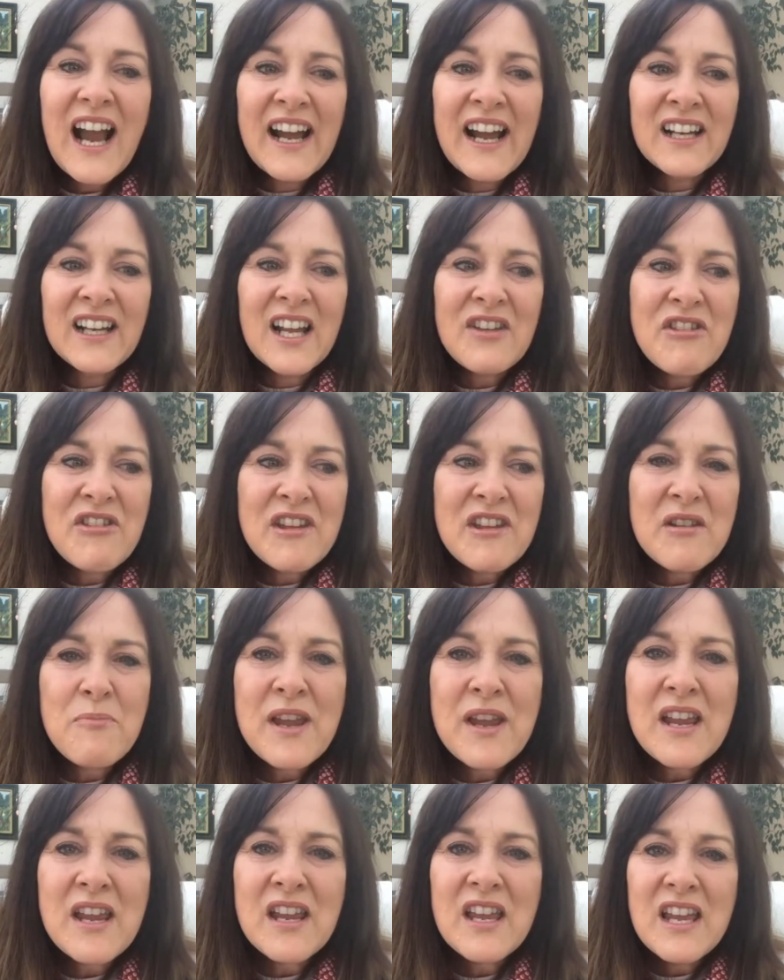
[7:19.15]
And I think
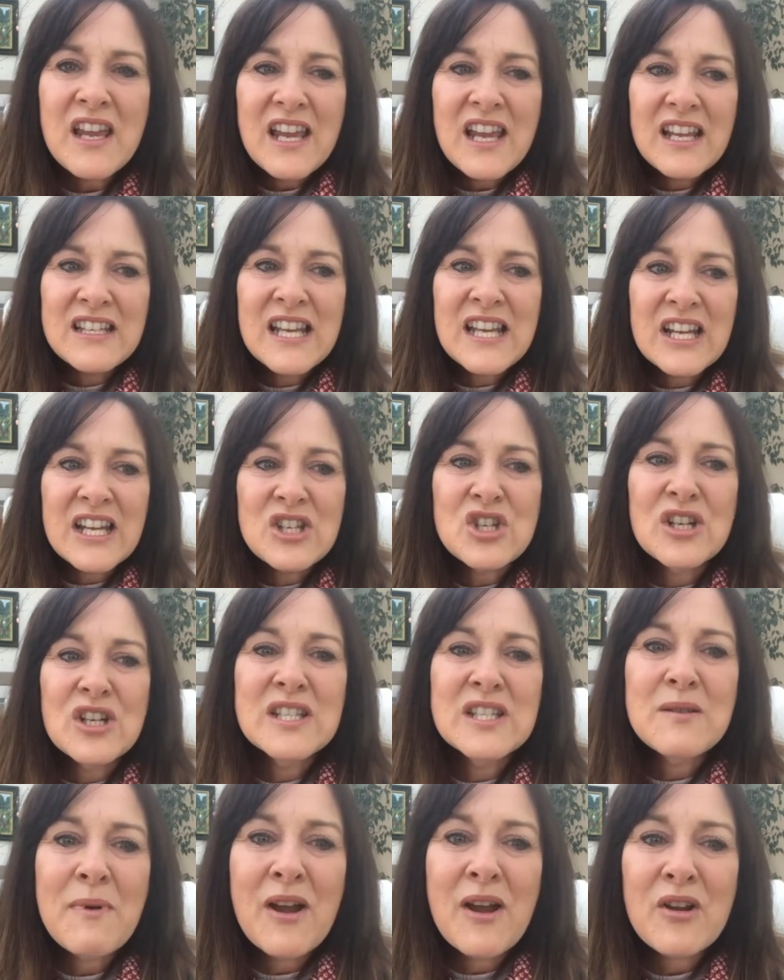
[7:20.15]
being intentional
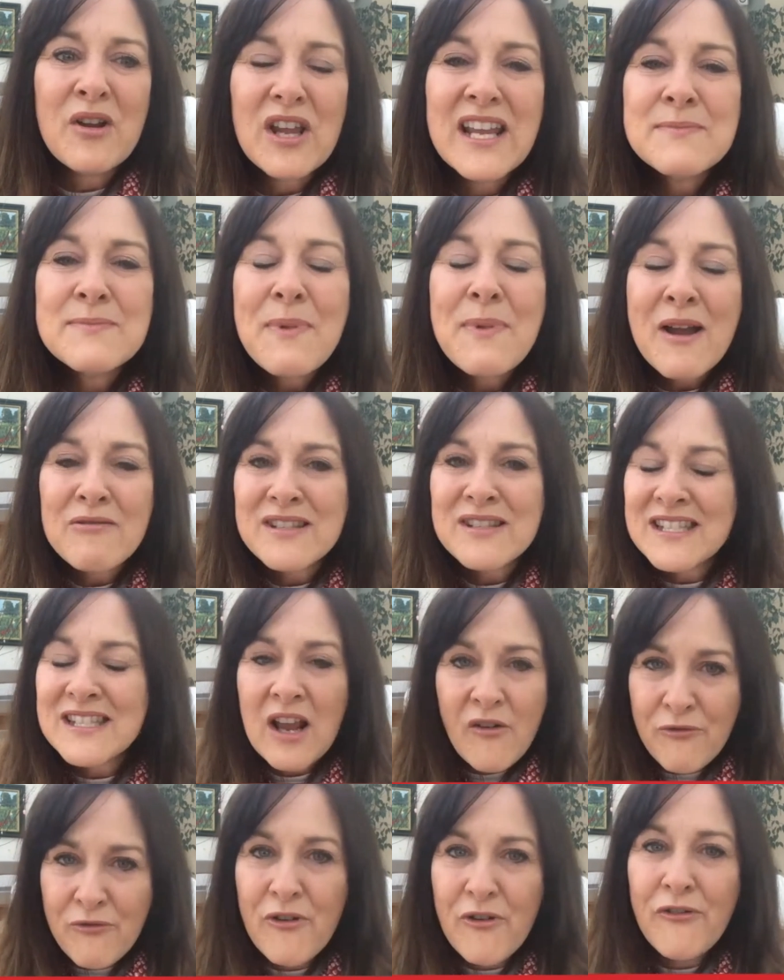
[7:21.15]
is about
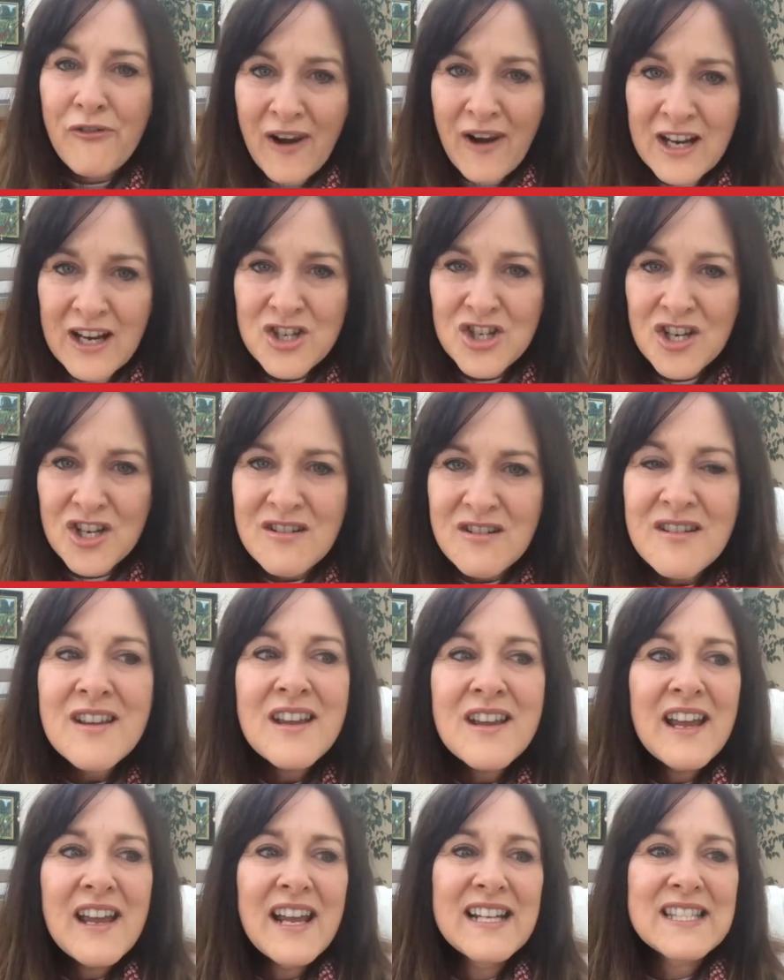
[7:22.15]
self-reflection.
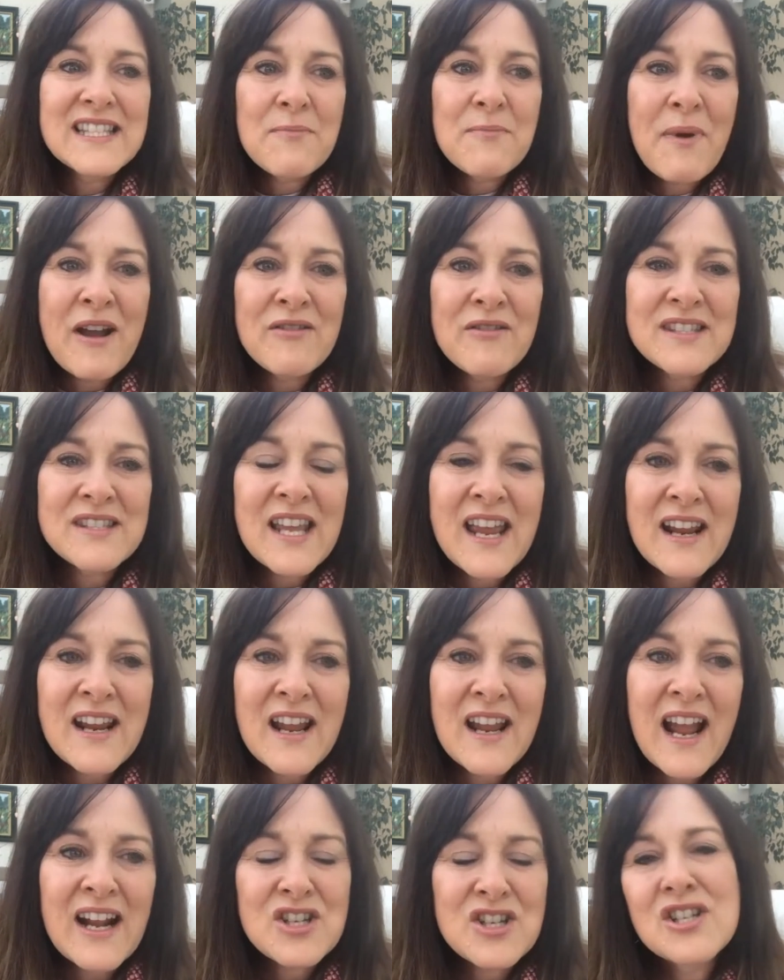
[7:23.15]
It's about
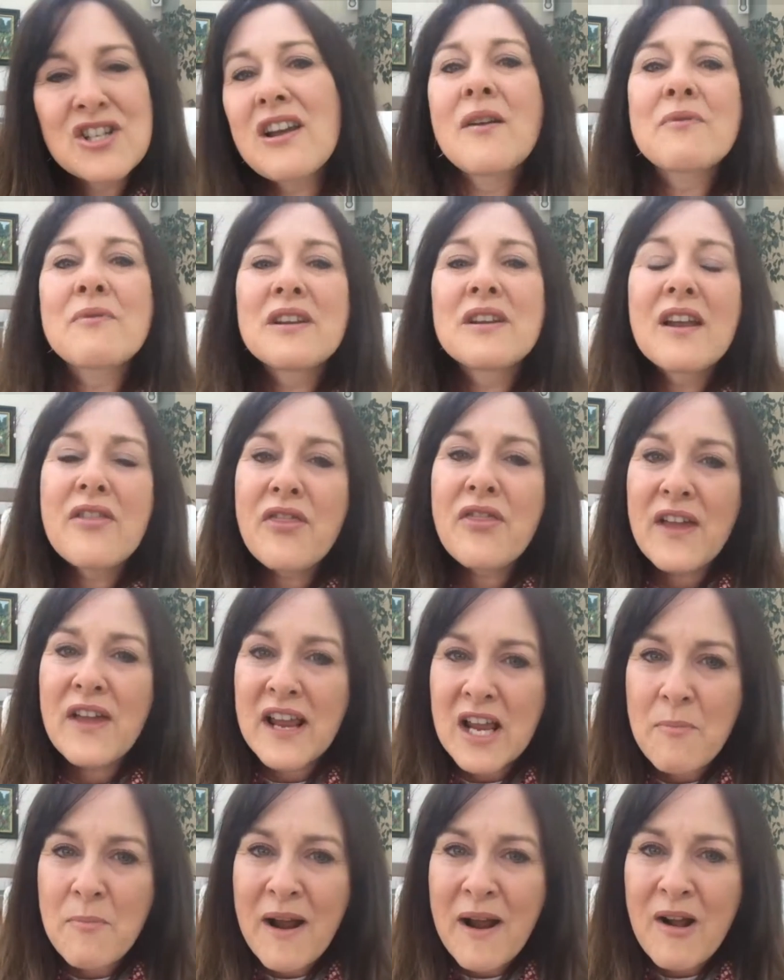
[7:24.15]
saying, actually, I'm going to
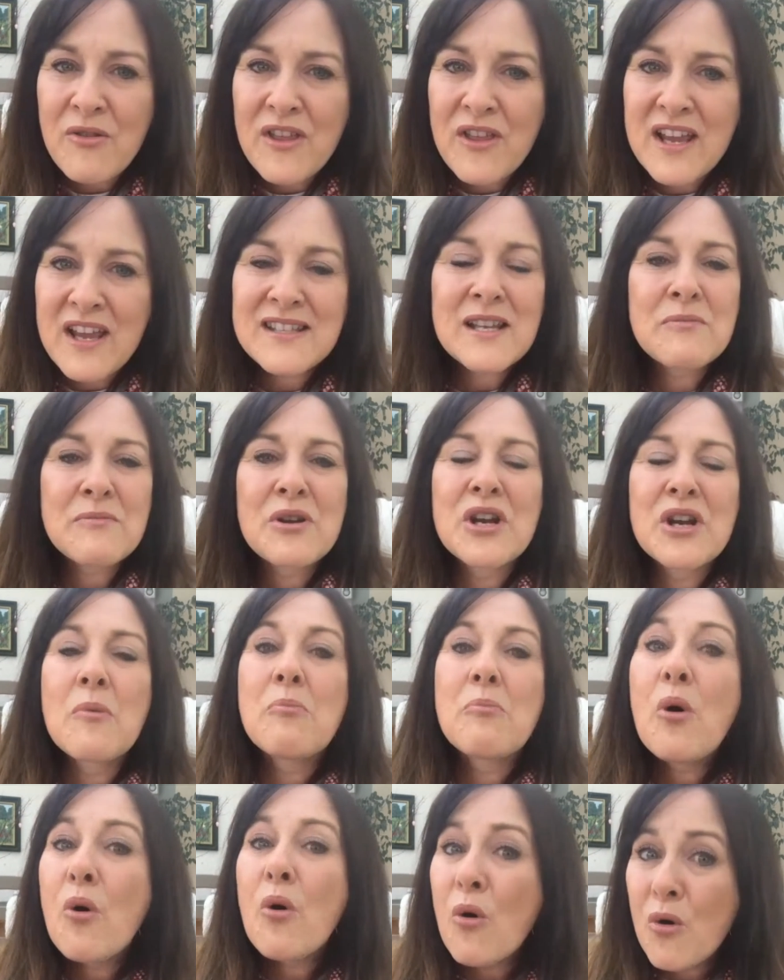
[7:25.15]
think about this. I'm going to
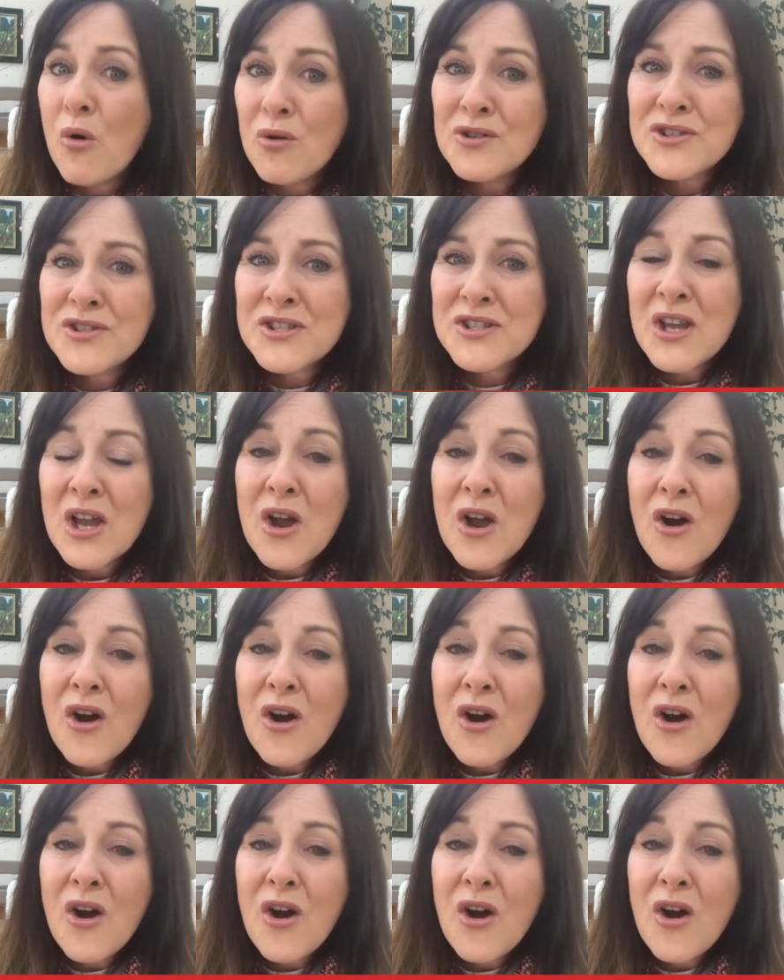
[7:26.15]
pause